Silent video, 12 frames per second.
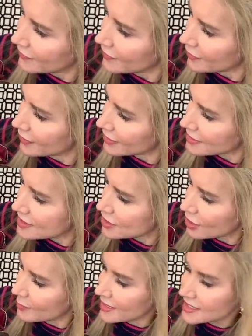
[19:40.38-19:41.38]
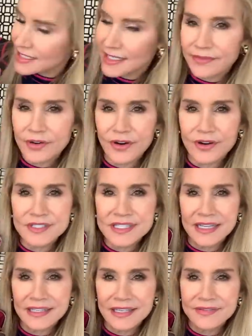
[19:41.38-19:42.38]
a few little Starbucks gift cards.
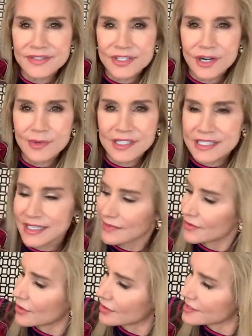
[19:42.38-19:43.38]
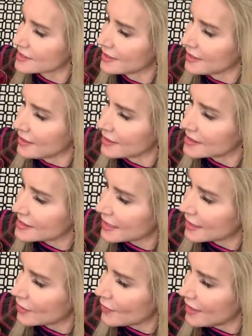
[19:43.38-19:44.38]
I love Starbucks gift cards because I
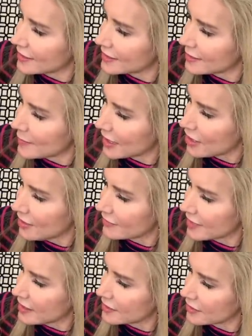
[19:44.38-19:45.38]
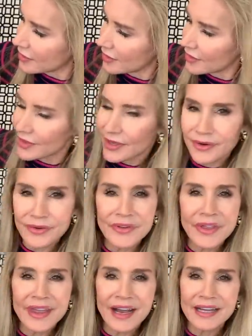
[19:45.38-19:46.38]
can go out and get my coffee. Although
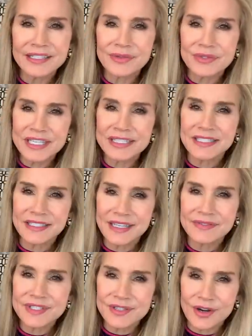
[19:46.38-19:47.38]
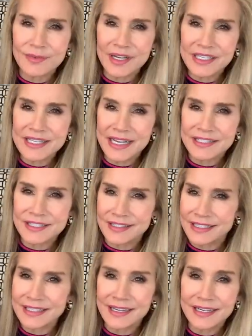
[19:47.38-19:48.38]
I don't tend to love Starbucks,
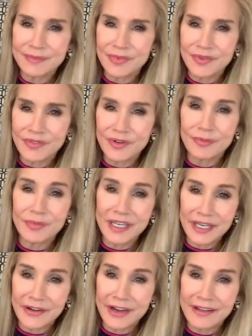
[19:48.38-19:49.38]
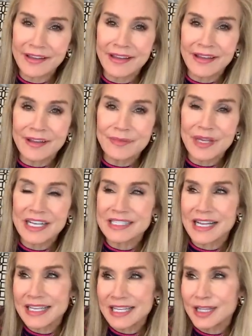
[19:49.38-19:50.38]
actually. I prefer Panera because
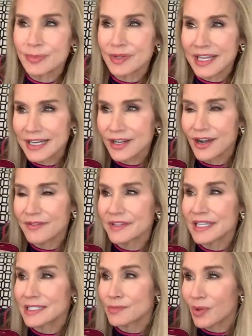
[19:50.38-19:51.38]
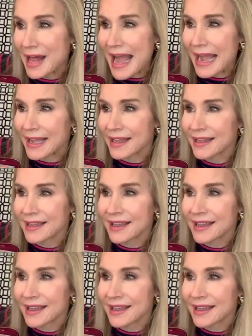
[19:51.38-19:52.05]
I get the plain coffee that's black.